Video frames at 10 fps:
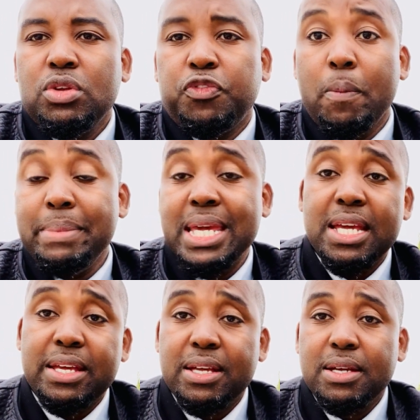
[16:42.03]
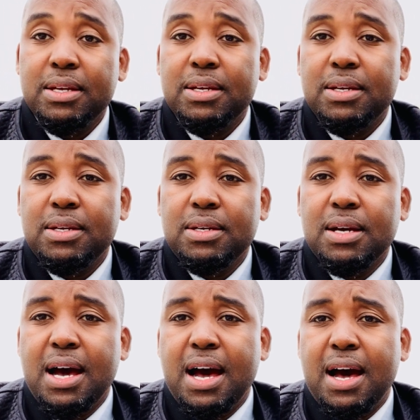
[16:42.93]
For me,
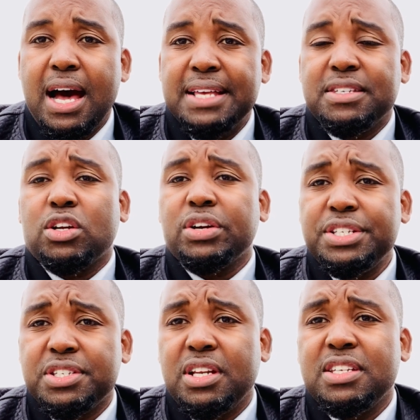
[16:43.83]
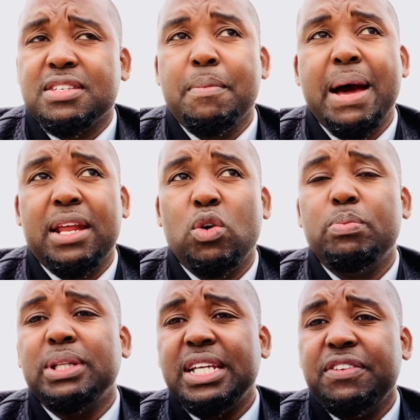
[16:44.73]
as a Christian and somebody who
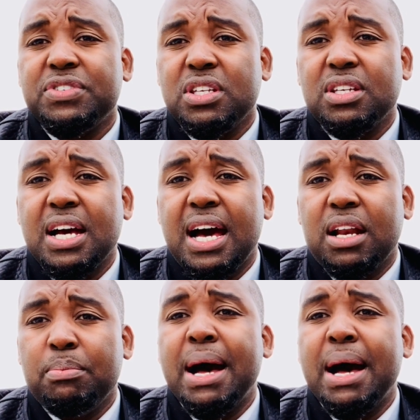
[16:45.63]
believes in God,